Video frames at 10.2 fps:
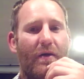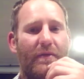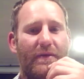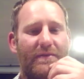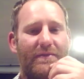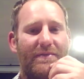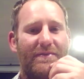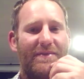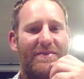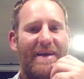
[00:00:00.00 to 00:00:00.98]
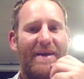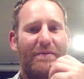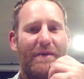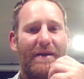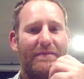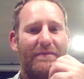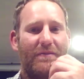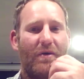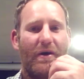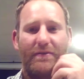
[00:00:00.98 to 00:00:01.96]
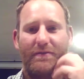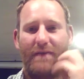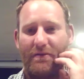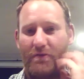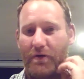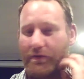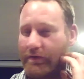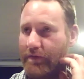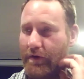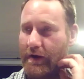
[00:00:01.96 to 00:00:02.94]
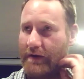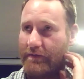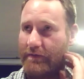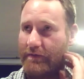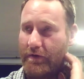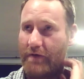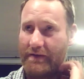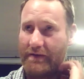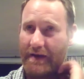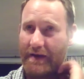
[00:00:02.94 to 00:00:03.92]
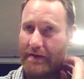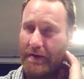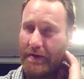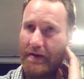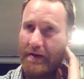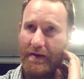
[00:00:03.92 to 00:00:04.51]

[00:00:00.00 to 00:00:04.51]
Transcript: the standard one, that's not deferred grazing either, but